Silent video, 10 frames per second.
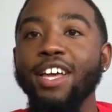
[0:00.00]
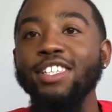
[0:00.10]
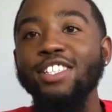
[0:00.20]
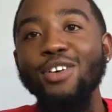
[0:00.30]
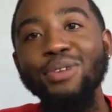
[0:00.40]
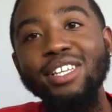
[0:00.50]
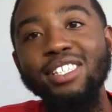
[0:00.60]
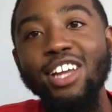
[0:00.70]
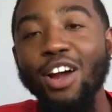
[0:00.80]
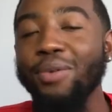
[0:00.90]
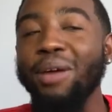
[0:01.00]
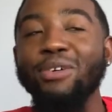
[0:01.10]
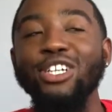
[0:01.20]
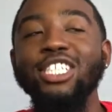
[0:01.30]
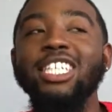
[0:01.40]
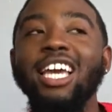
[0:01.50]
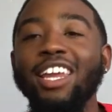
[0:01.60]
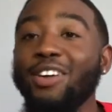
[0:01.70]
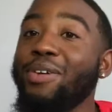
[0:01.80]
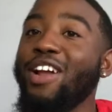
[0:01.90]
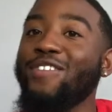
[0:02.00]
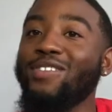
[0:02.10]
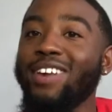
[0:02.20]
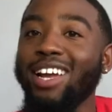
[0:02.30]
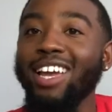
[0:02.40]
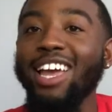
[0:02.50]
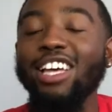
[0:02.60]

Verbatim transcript: So this girl named Christiana, whatever, right?